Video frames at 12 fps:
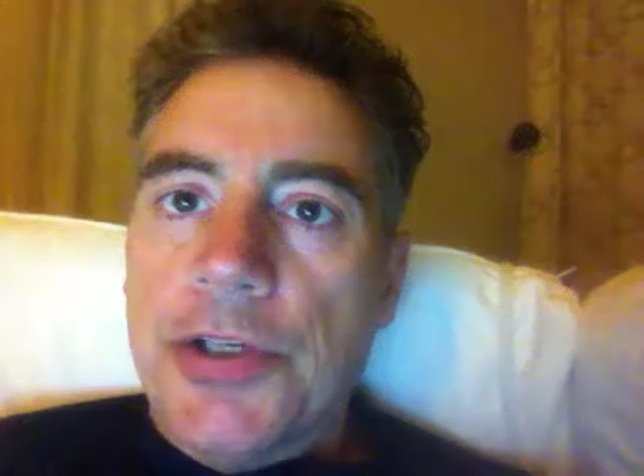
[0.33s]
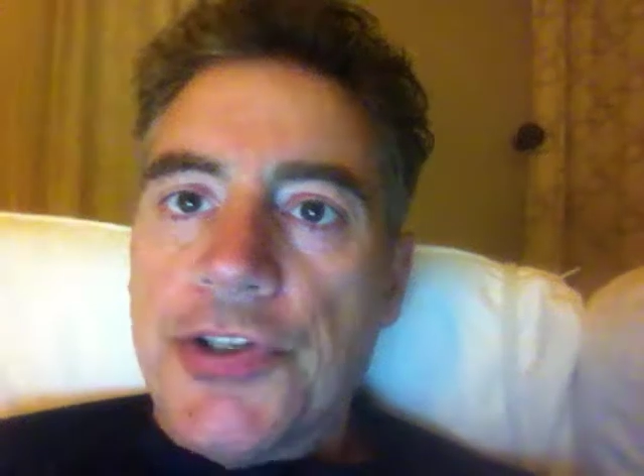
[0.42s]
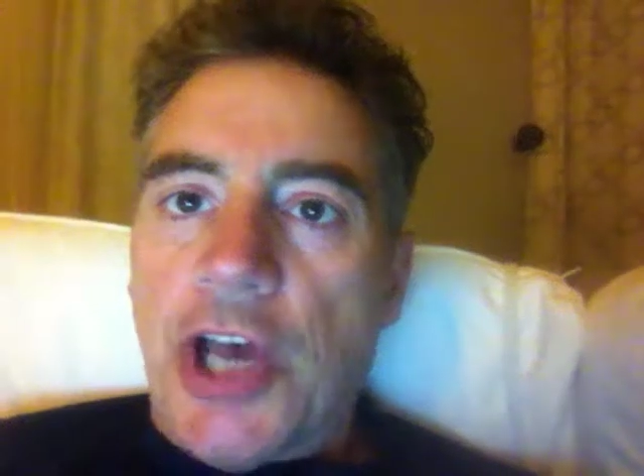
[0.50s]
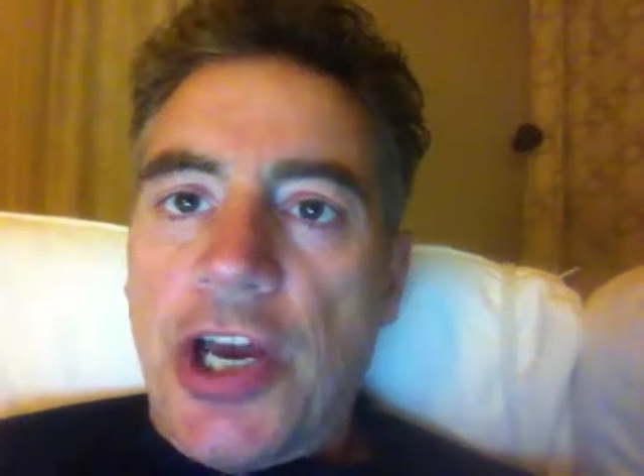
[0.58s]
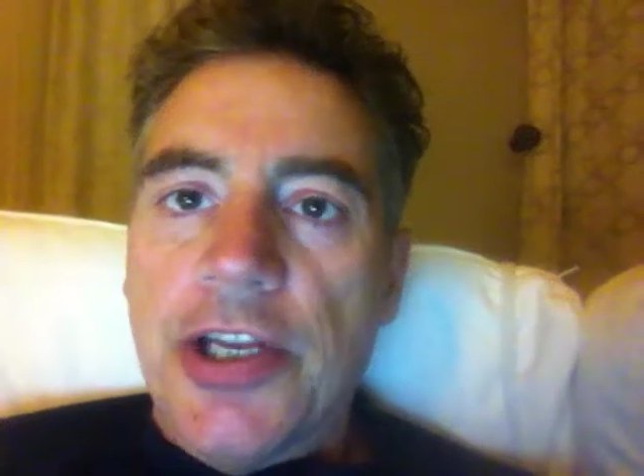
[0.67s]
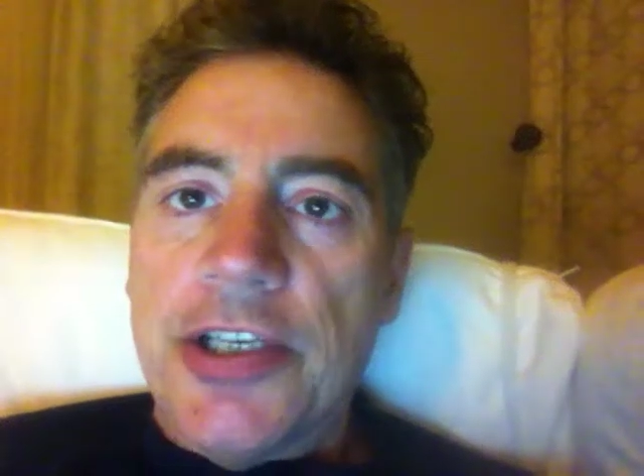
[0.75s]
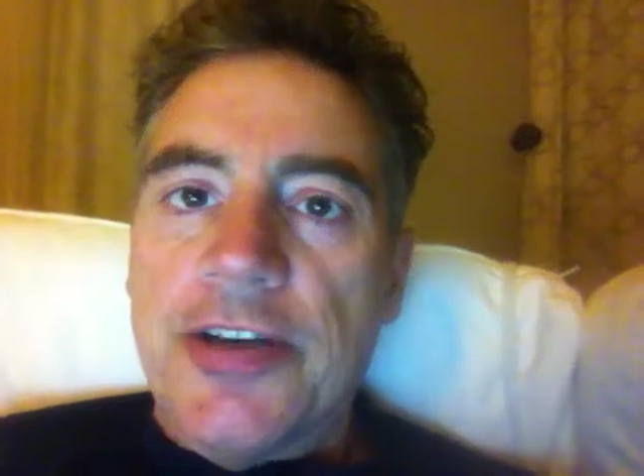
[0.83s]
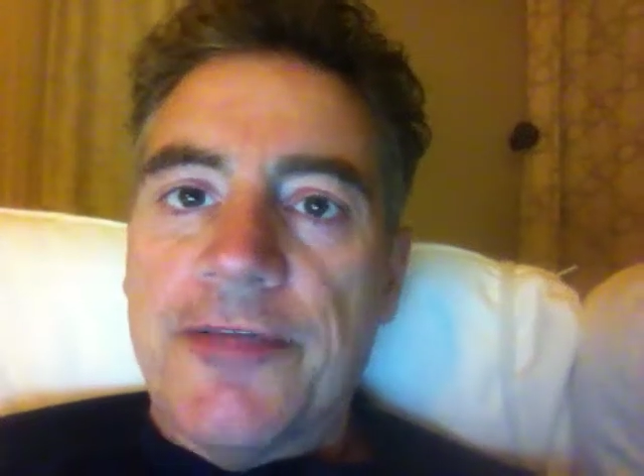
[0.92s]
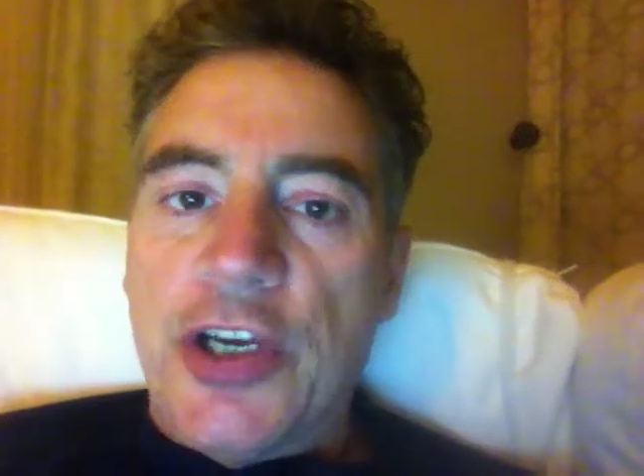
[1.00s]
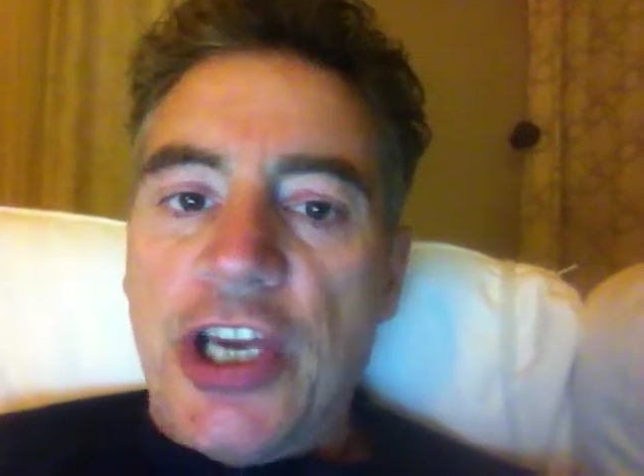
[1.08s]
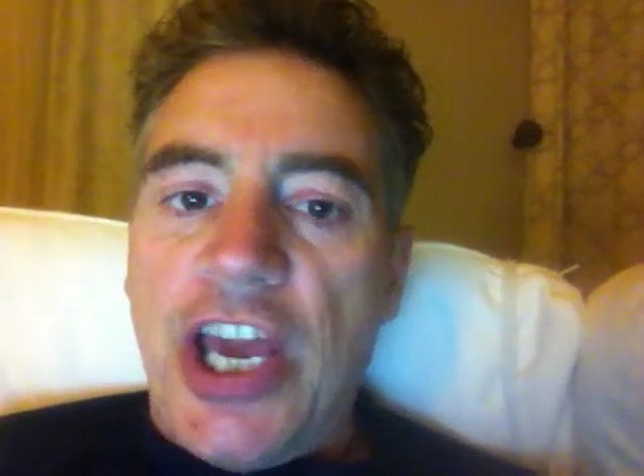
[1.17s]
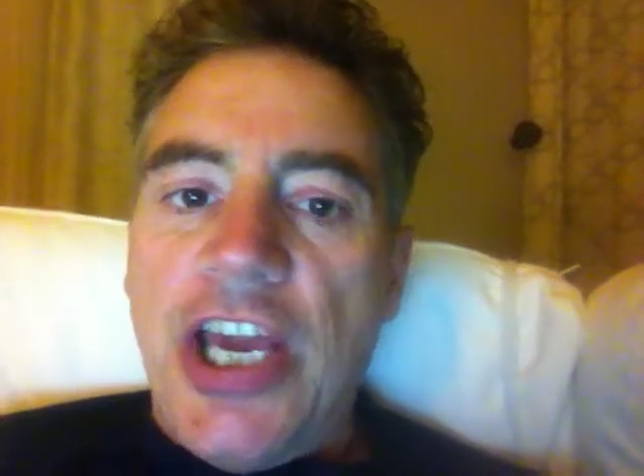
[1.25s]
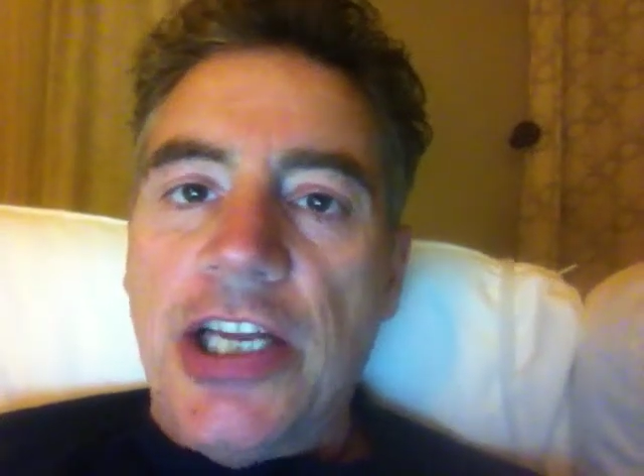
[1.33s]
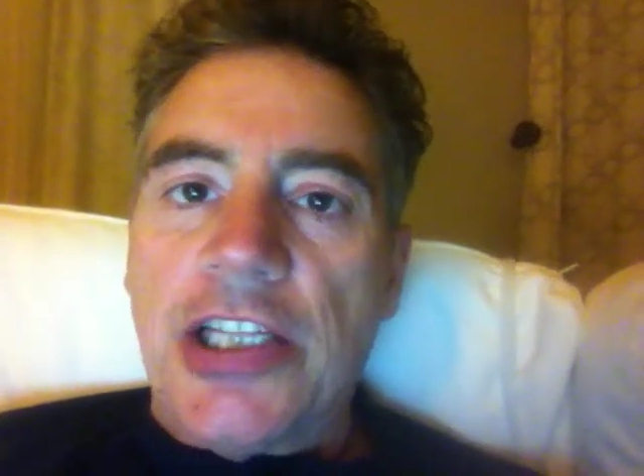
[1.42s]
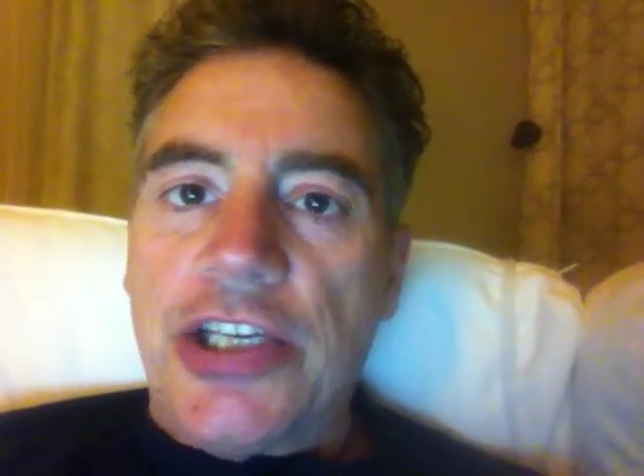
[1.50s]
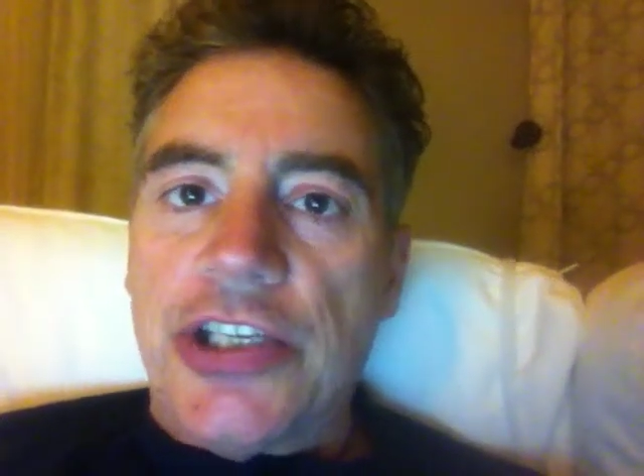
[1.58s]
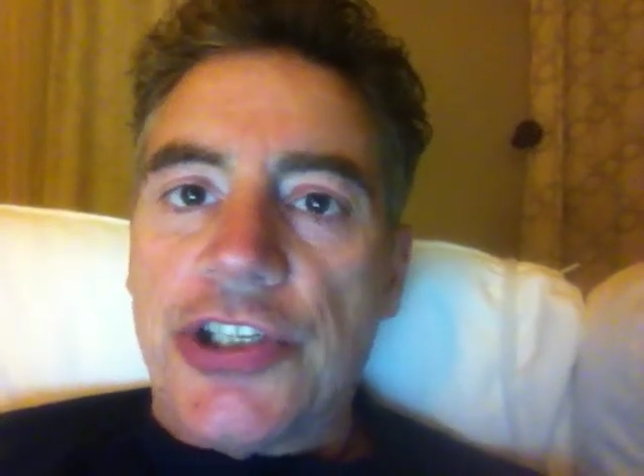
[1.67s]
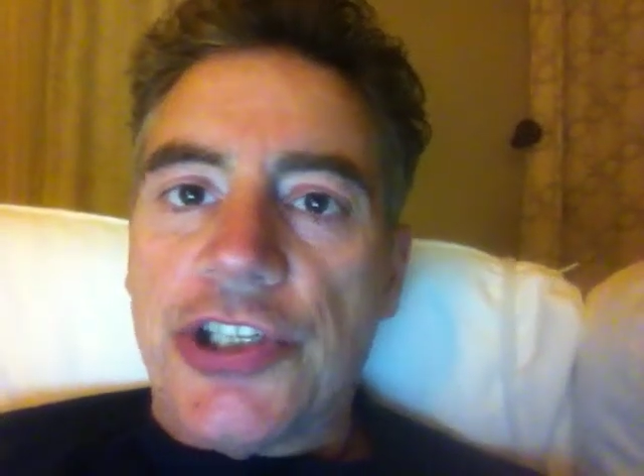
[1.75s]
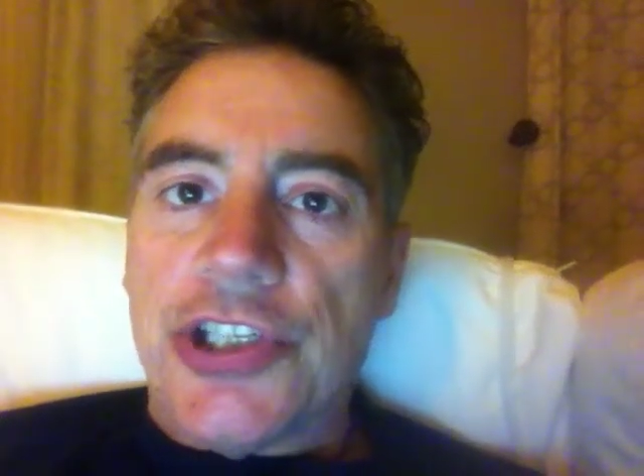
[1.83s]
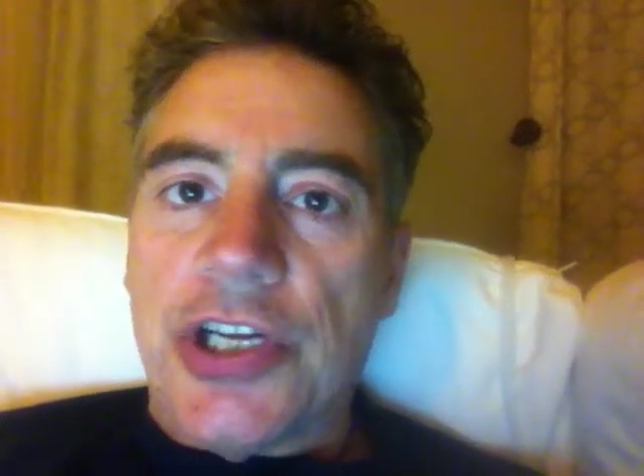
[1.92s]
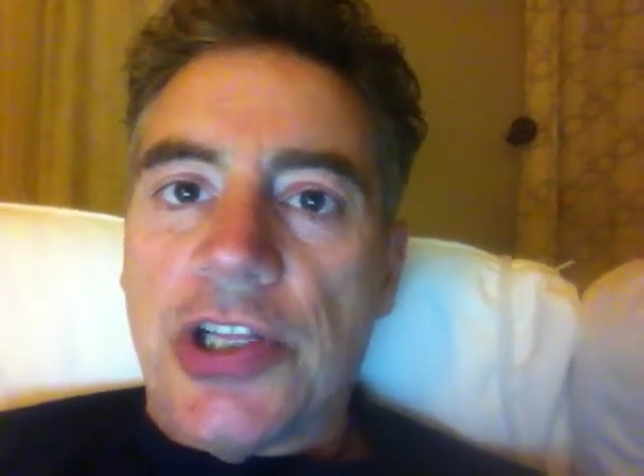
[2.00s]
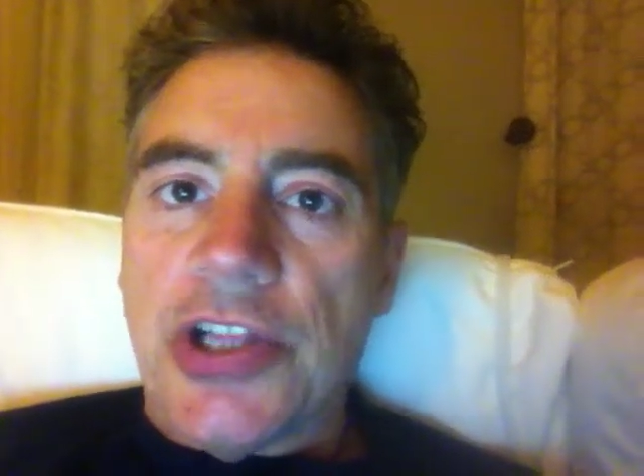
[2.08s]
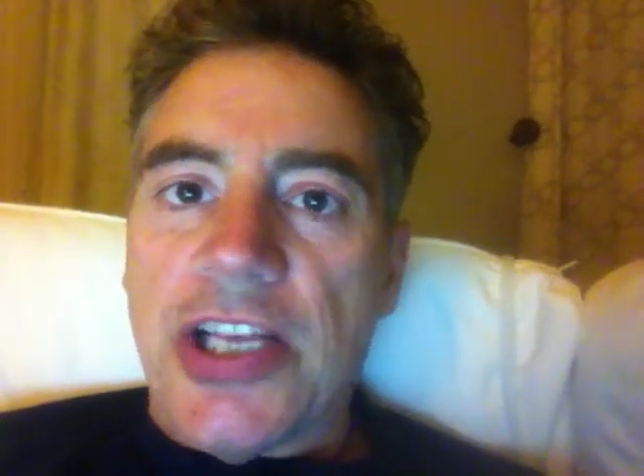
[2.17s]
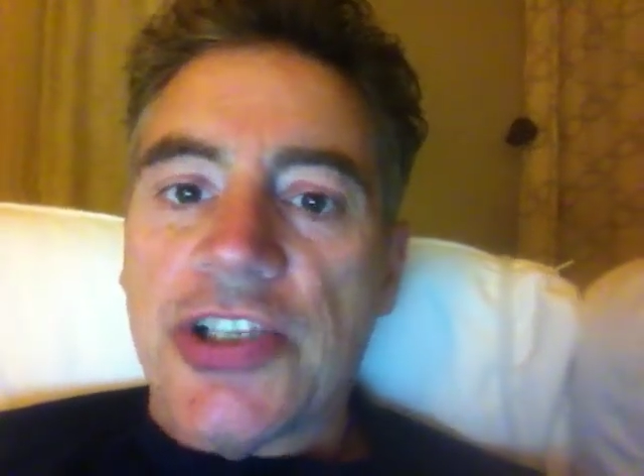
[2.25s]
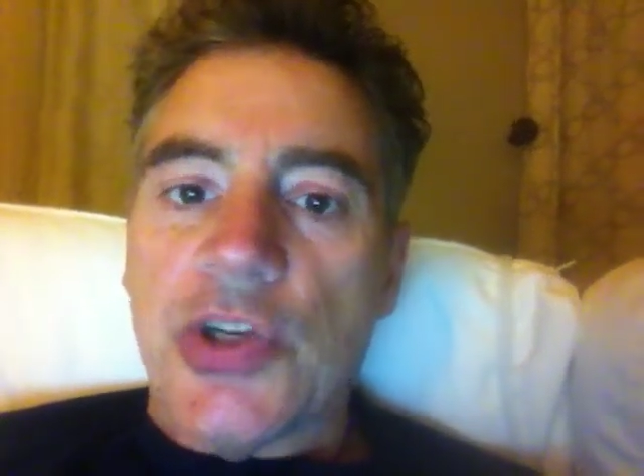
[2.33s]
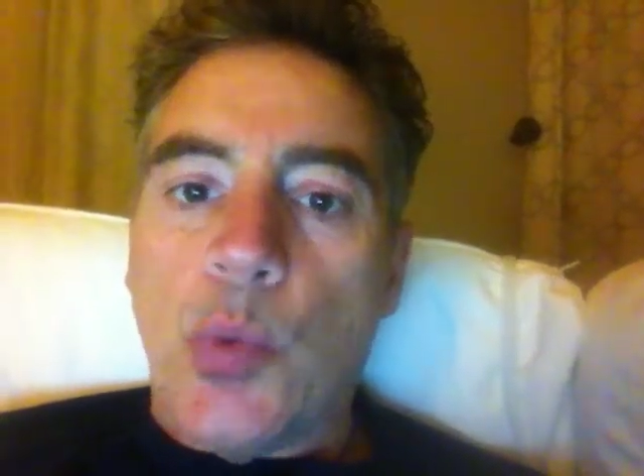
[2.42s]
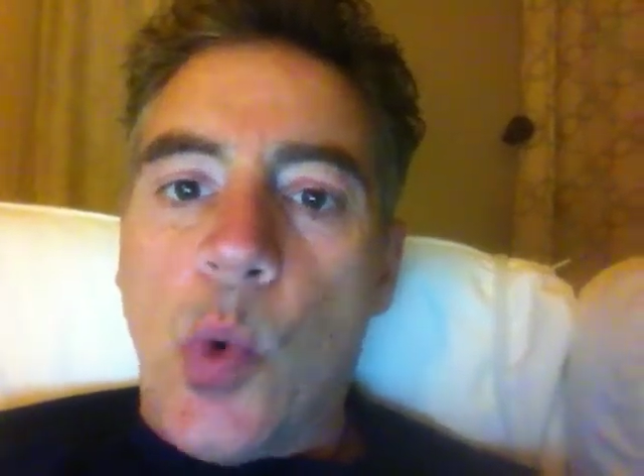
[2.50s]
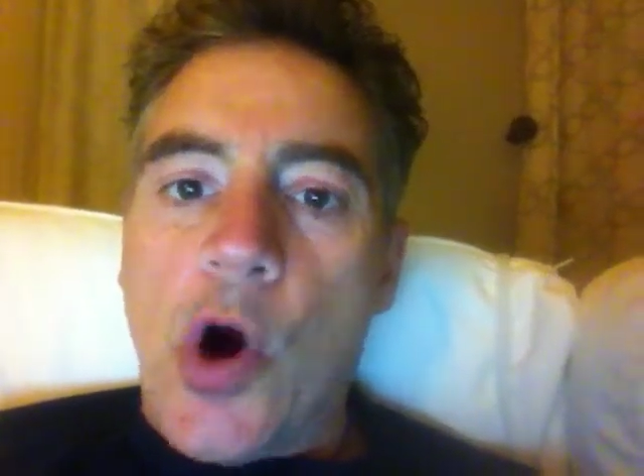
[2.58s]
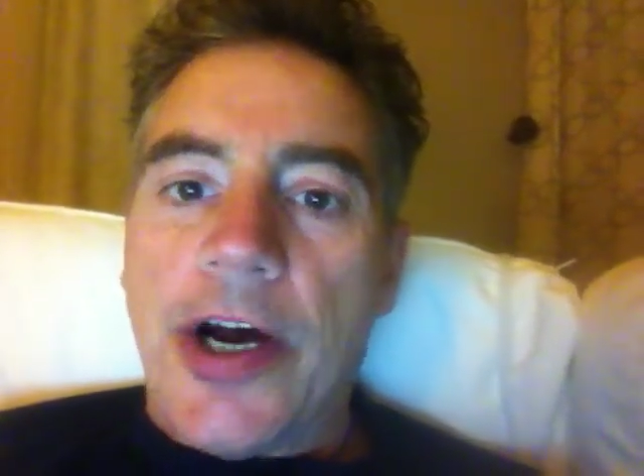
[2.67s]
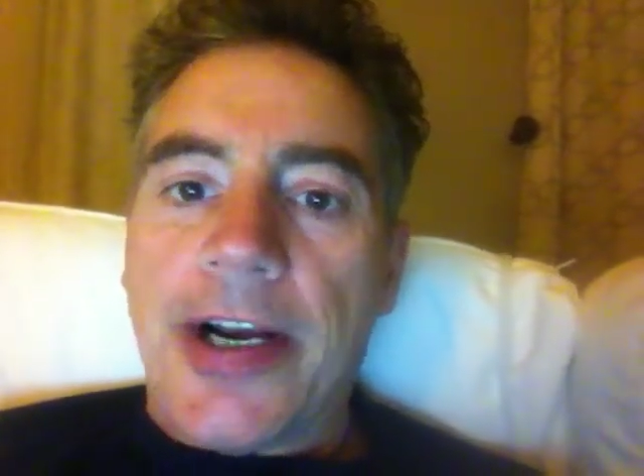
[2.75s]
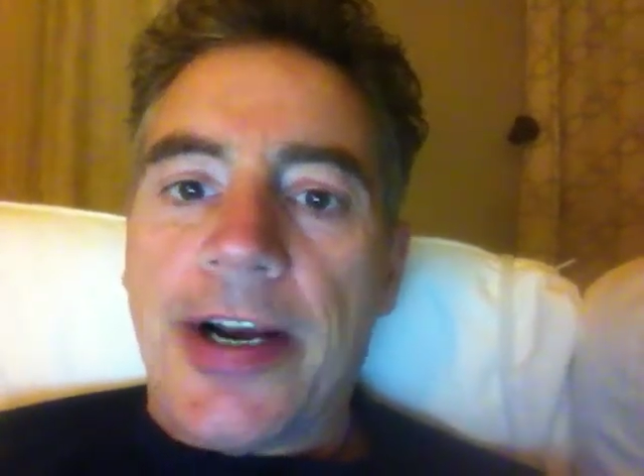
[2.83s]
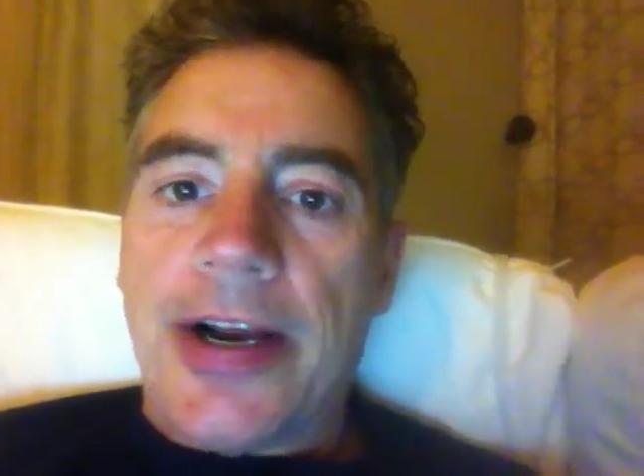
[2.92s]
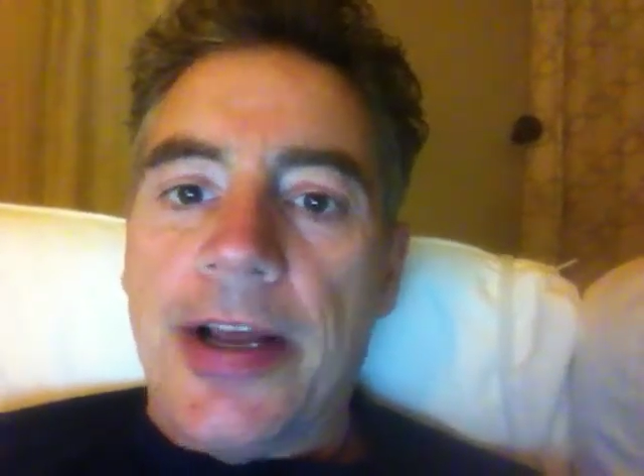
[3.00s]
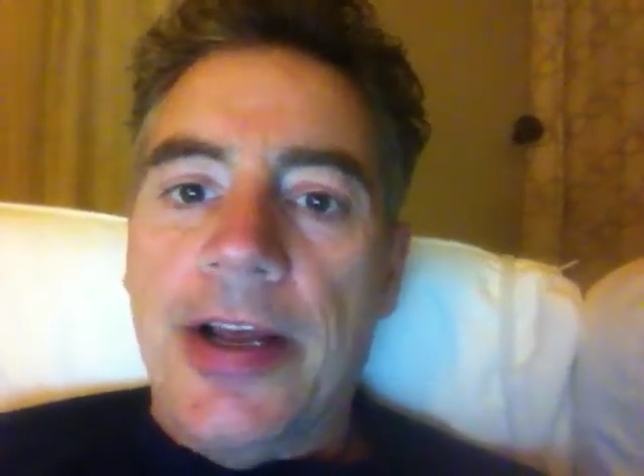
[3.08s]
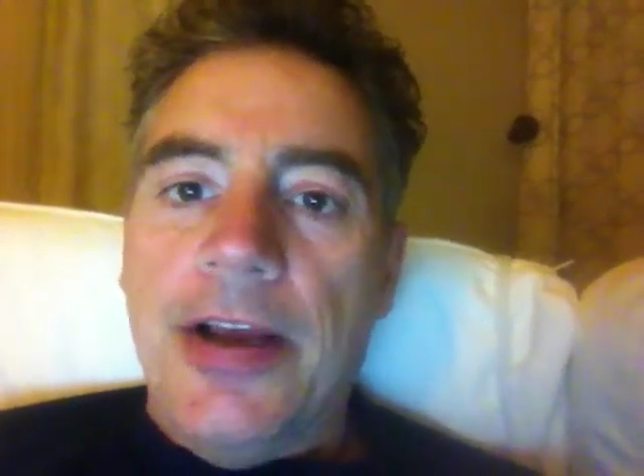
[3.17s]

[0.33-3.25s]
Scientific English, Lesson 1,